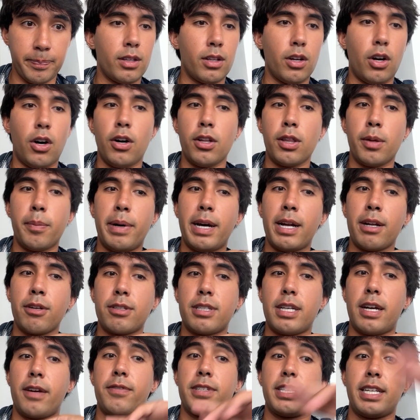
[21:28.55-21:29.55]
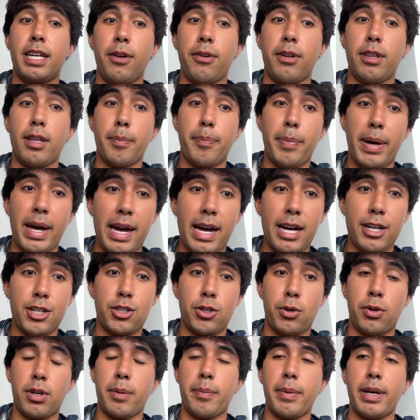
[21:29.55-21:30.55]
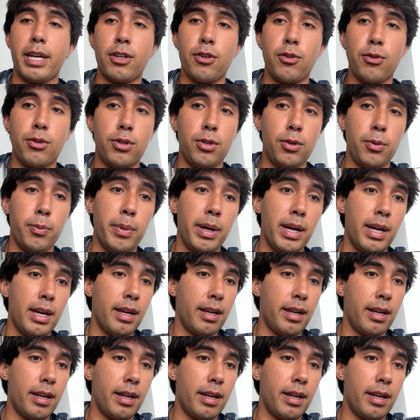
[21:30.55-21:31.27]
All the models I've scaled in the past shown on my YouTube,